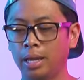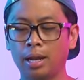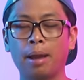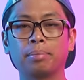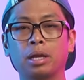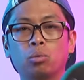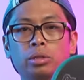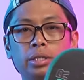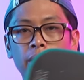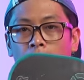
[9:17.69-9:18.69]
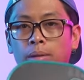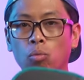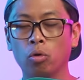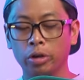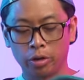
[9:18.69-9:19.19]
And I played with the
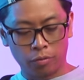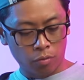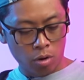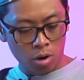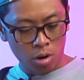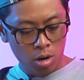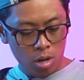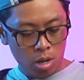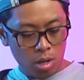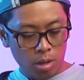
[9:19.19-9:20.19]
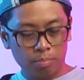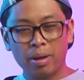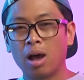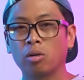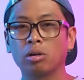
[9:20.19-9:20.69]
Diadem Warrior for
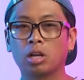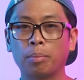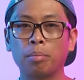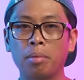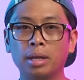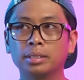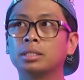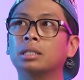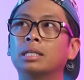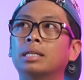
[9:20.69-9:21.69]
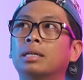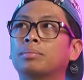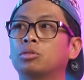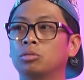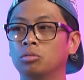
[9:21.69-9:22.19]
about a couple months leading
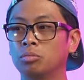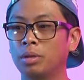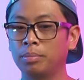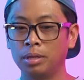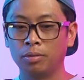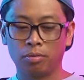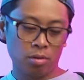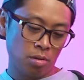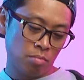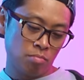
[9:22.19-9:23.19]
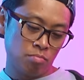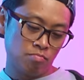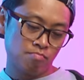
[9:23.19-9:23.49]
up to maybe from